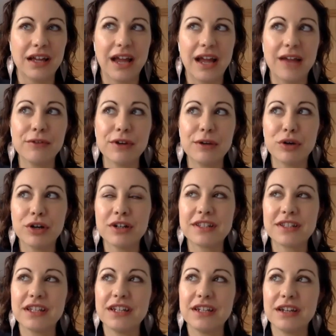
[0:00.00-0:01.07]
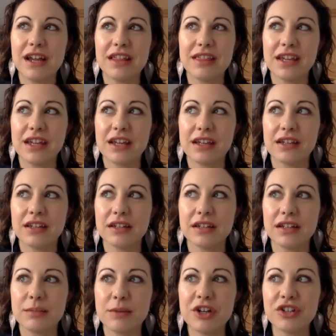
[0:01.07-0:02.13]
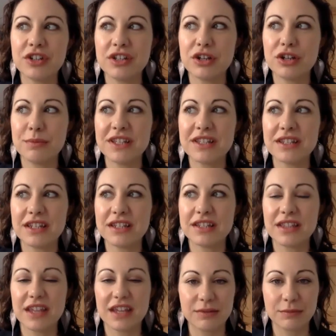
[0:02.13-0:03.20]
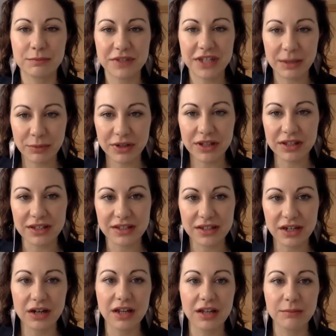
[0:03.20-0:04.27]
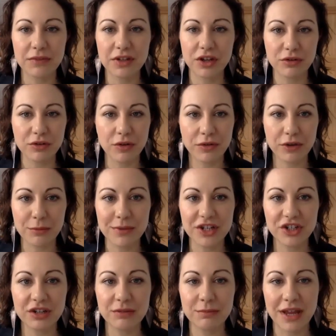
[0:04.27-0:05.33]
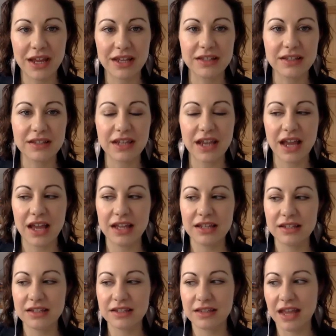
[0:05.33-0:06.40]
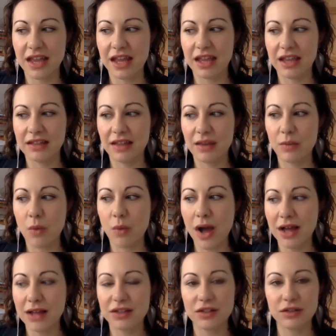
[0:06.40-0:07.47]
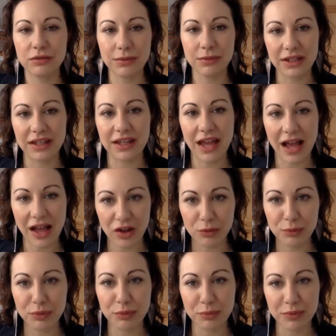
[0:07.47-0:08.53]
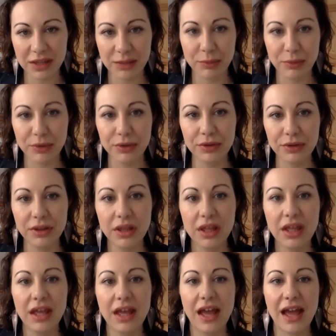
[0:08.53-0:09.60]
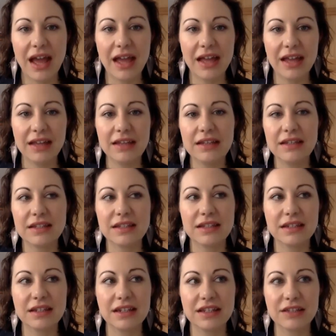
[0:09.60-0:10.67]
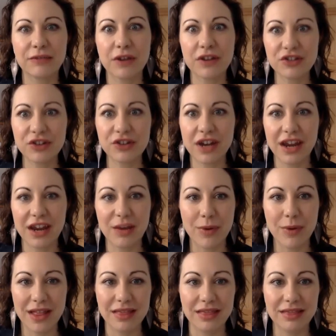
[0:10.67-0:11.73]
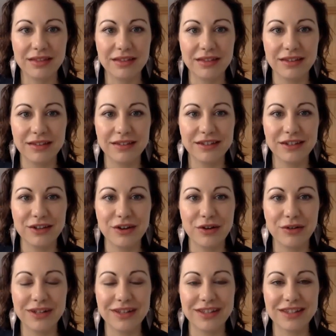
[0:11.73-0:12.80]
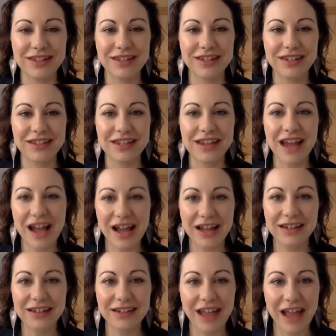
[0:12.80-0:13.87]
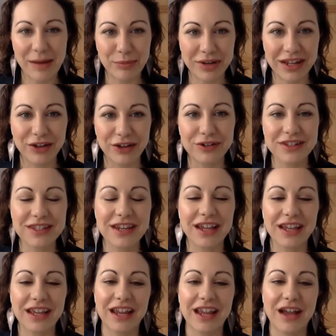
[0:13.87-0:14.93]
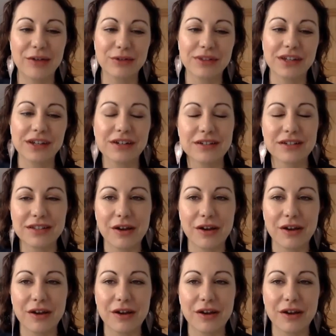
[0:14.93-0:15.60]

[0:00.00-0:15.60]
every person, I think, especially in their business, they typically start at, they're mission based, and they want to really help people. And it's frustrating when, it's not happening or it's not getting out there.